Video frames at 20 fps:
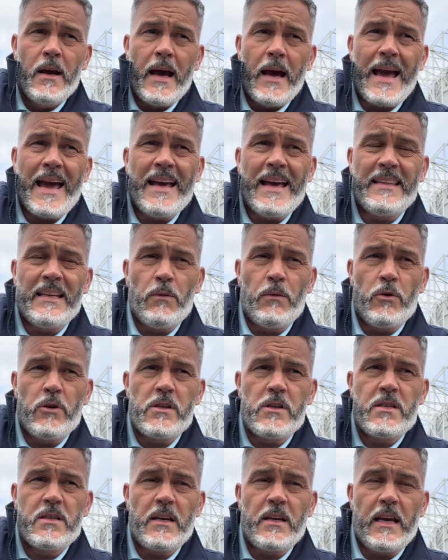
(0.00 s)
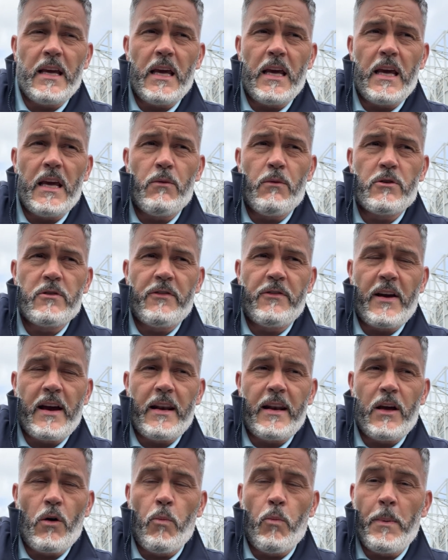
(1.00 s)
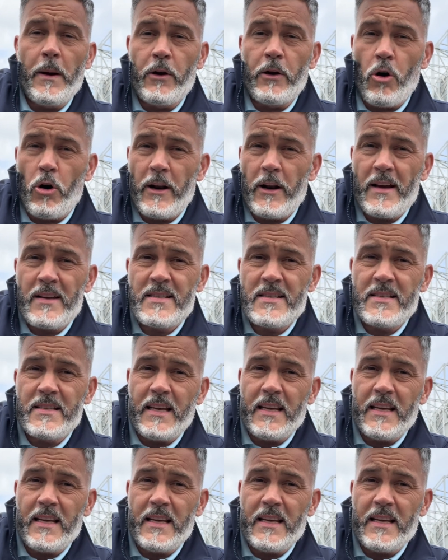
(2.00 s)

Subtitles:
Eddie was very open, honest.